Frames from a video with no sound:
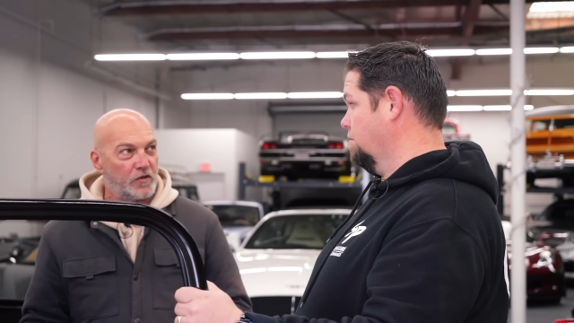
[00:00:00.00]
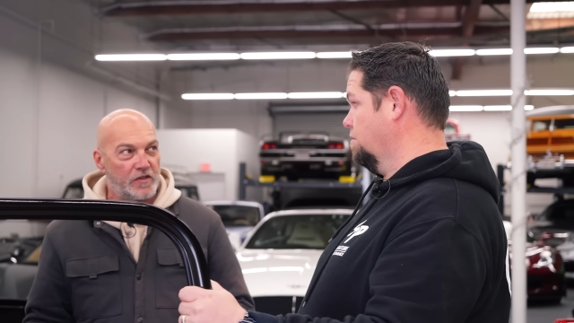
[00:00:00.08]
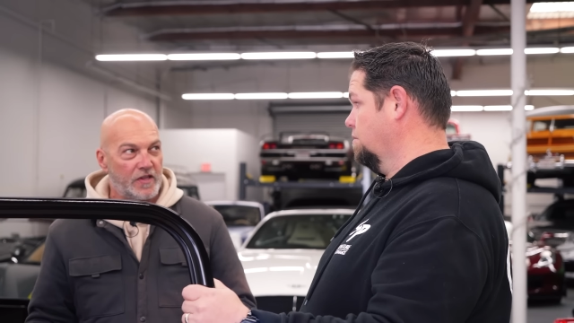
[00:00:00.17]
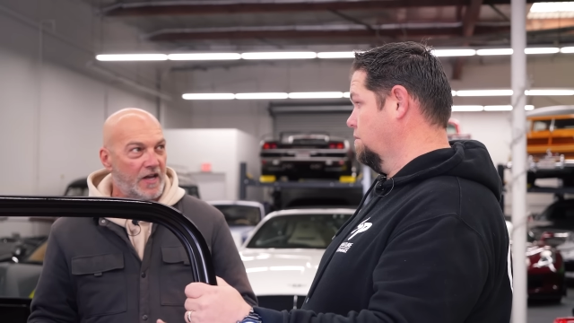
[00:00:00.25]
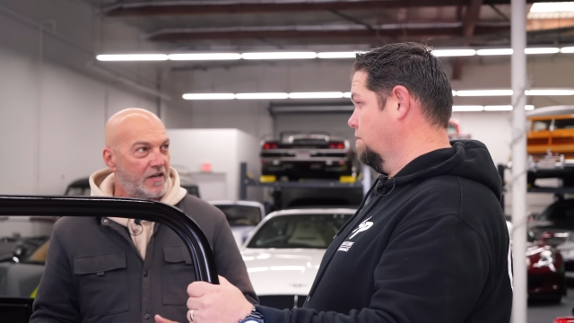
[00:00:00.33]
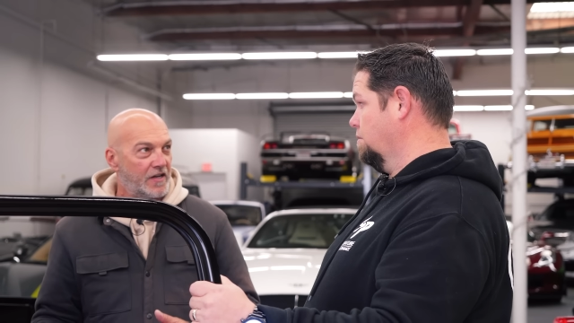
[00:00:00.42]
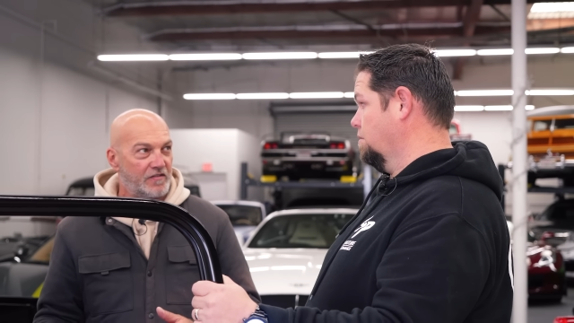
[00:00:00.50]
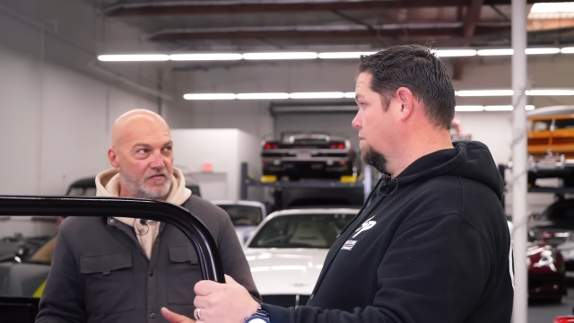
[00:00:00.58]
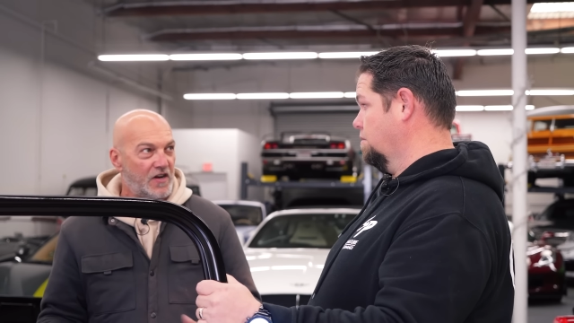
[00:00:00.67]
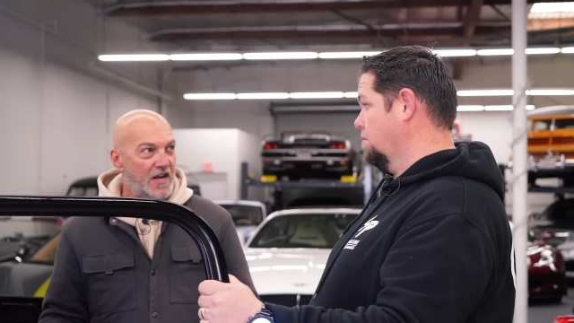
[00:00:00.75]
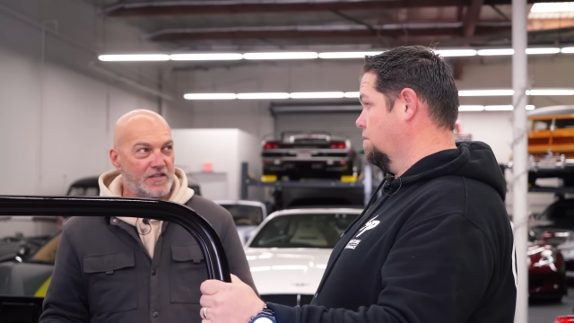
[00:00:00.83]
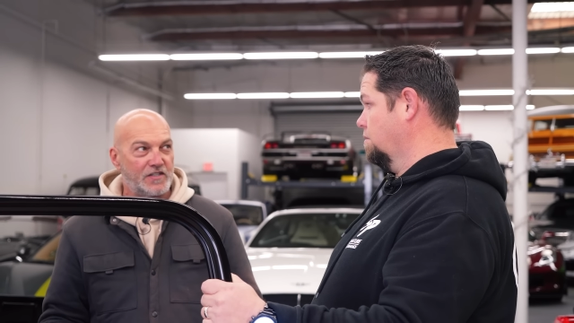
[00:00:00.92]
Speaker 1: with a, a
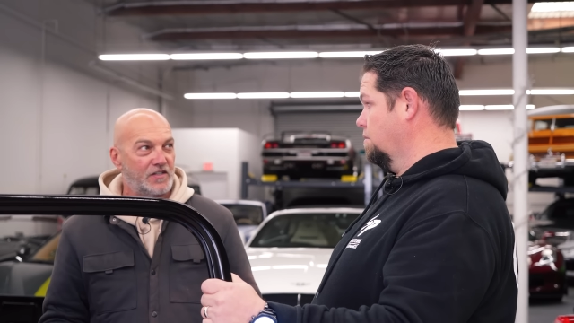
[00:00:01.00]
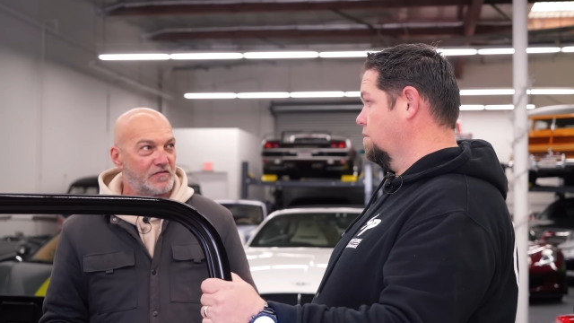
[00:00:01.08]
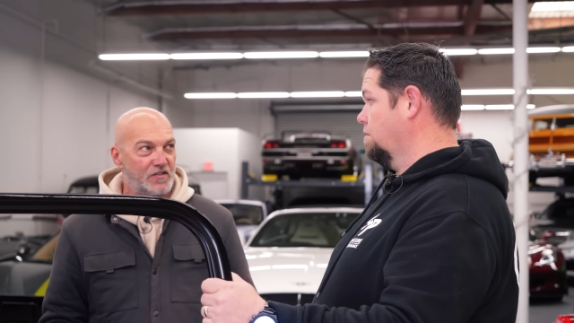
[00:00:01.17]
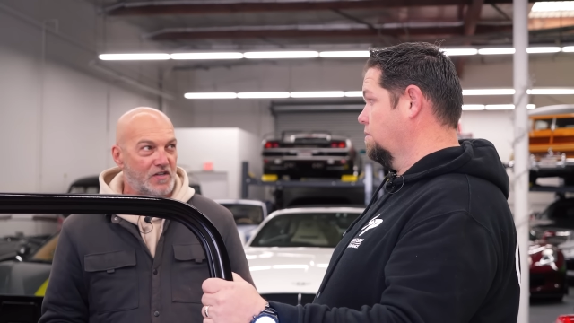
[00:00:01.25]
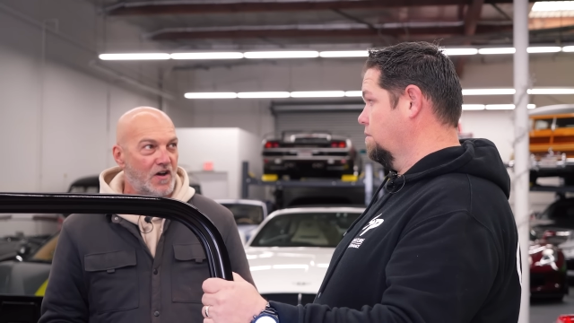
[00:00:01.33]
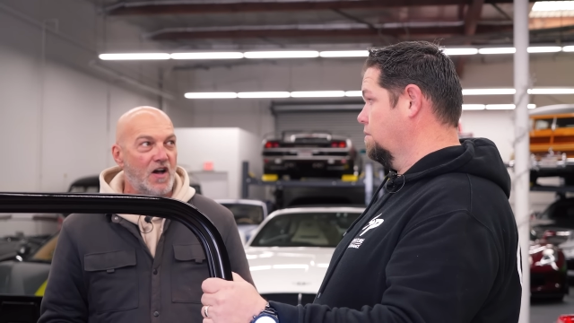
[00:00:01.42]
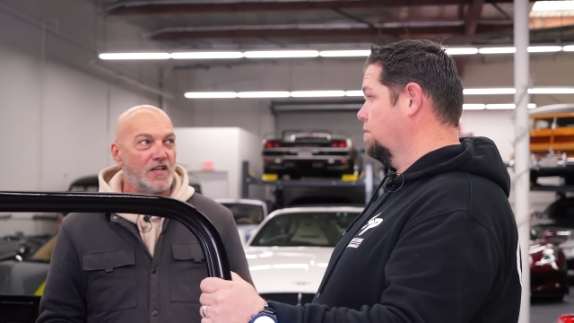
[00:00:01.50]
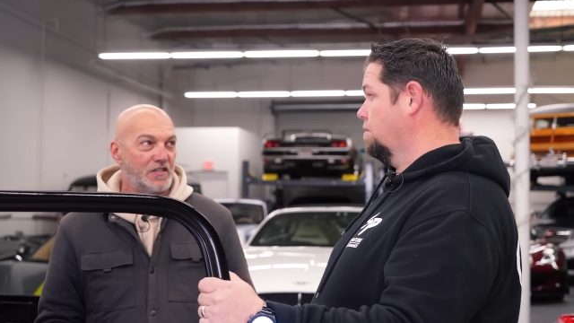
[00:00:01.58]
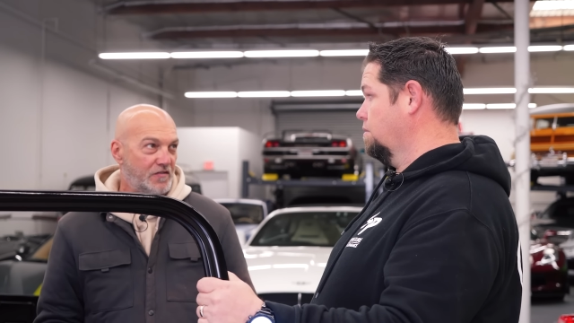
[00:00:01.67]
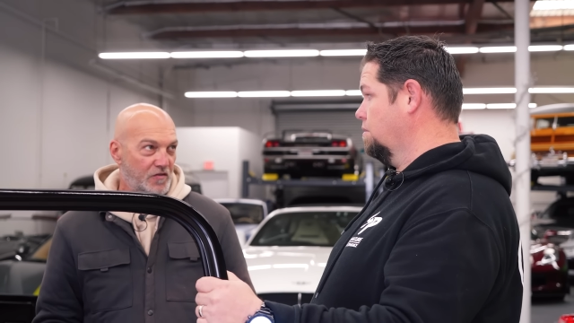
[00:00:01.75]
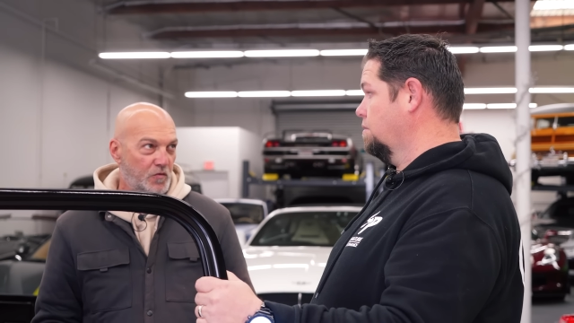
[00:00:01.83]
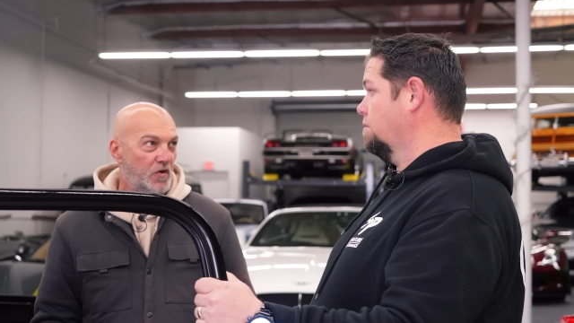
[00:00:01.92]
fraction of the
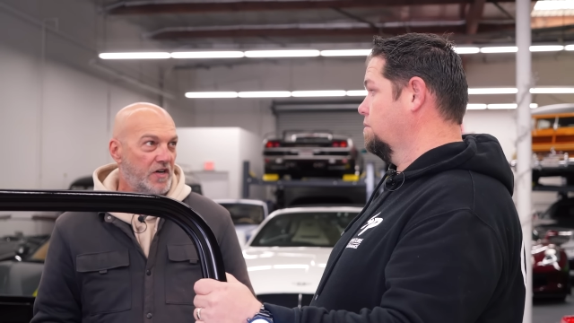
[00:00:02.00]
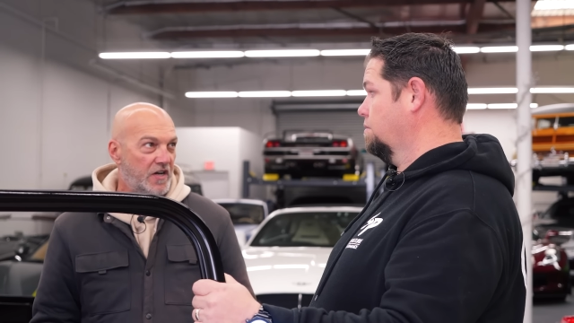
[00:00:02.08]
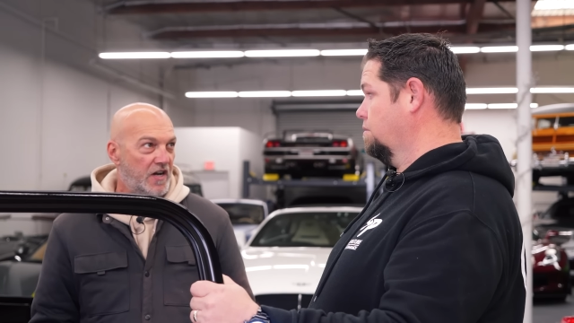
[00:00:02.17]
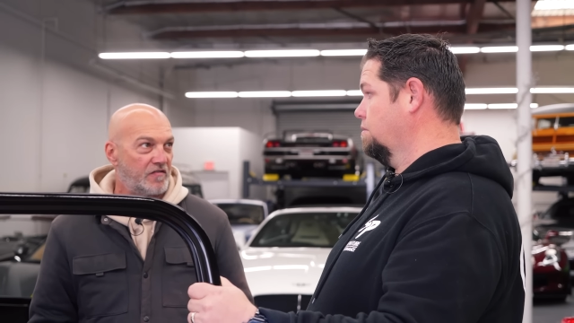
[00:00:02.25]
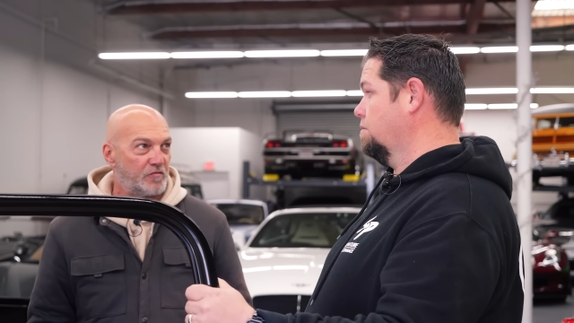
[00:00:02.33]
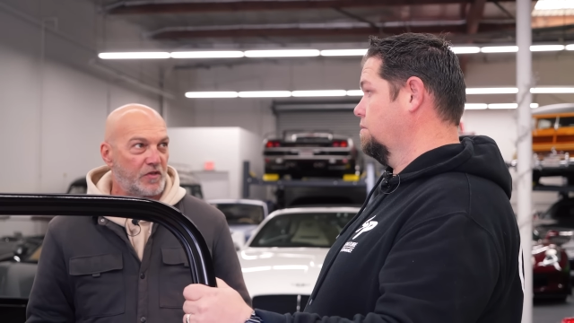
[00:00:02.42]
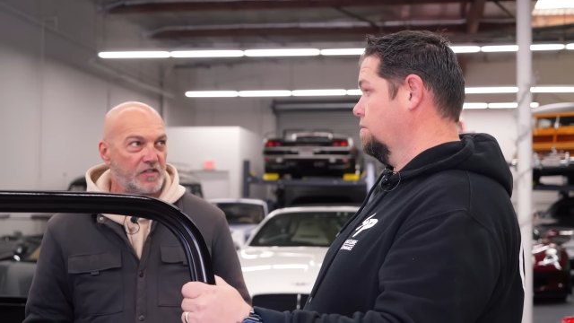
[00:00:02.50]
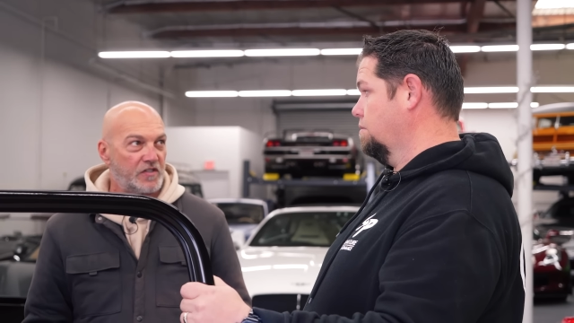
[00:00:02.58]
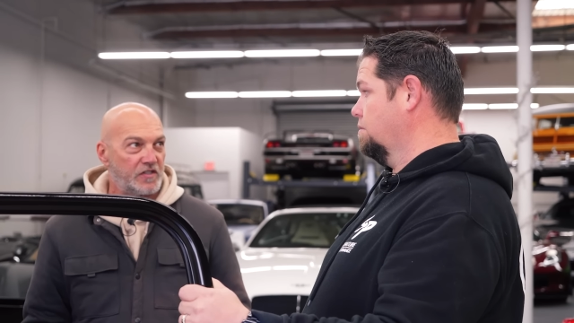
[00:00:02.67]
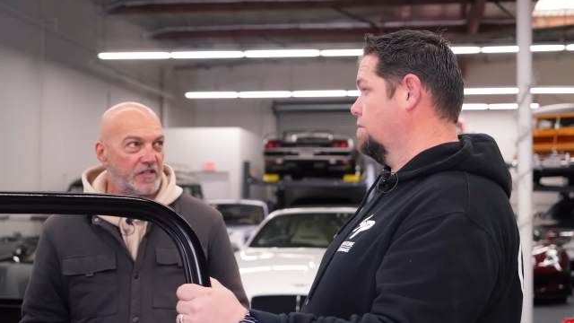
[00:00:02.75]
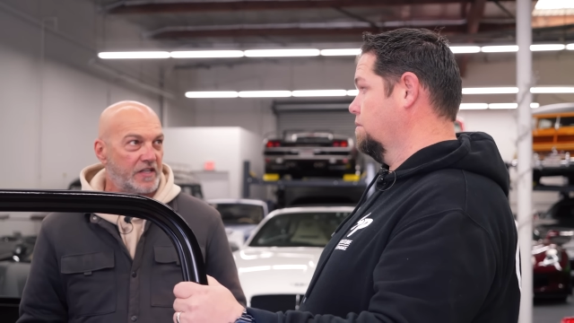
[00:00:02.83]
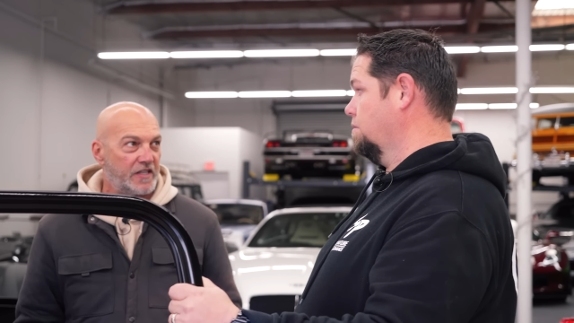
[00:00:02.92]
cost of a one-off.
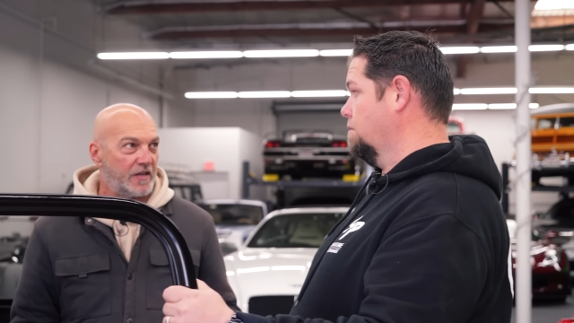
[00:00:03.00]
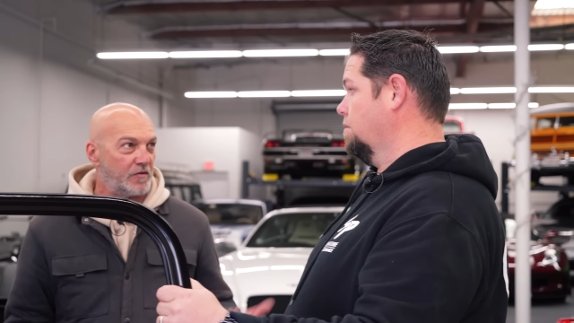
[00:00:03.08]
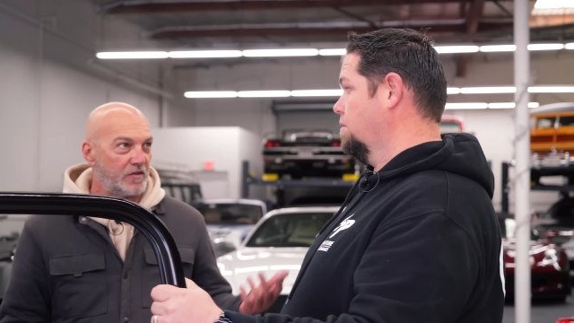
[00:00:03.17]
Plus, like they,